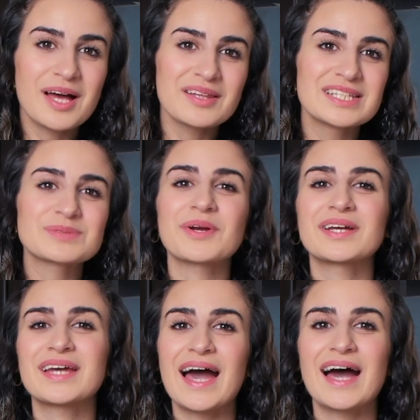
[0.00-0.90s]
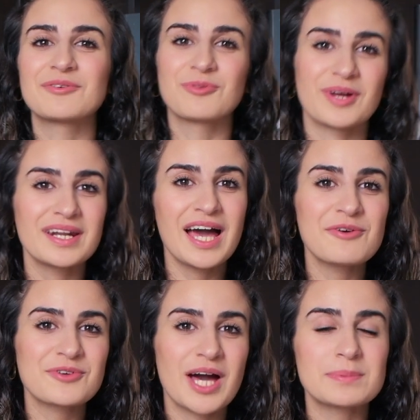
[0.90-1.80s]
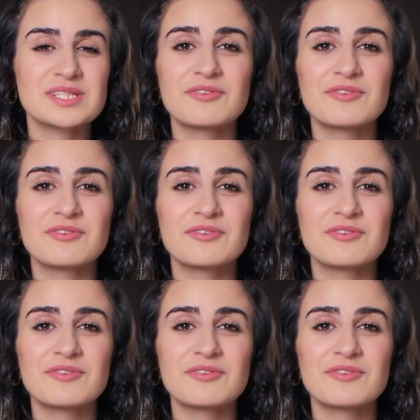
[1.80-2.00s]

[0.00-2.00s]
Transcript: but not least, we're gonna add one and a half cups